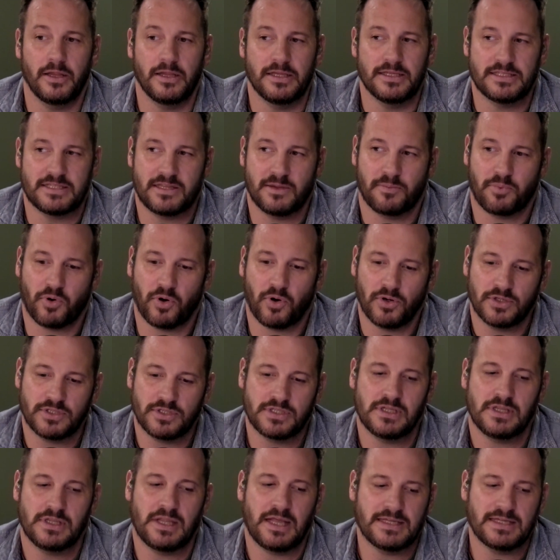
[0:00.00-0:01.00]
Is the
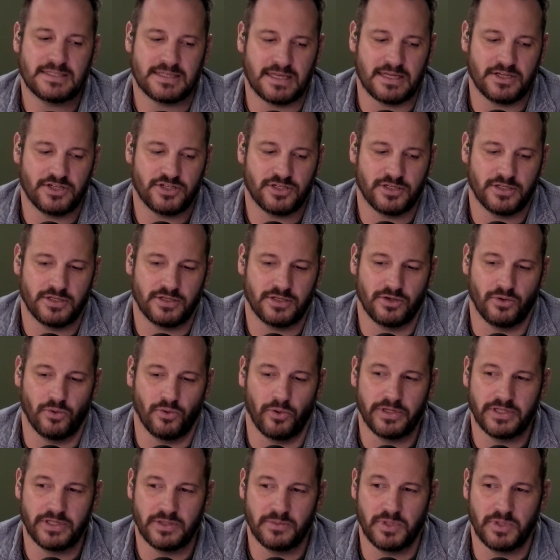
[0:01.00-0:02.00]
personalization
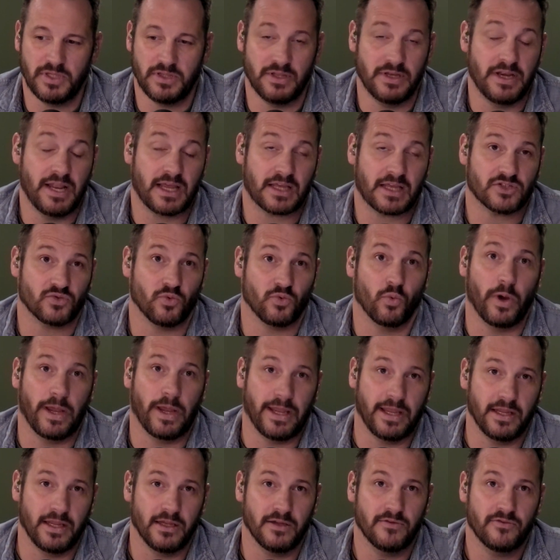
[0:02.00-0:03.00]
going to be the next
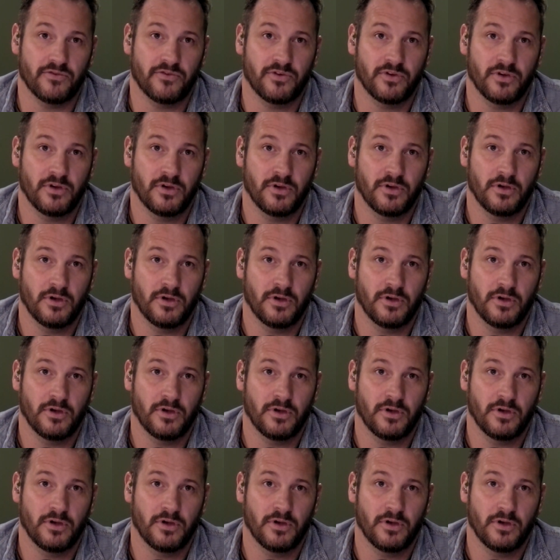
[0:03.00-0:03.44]
wave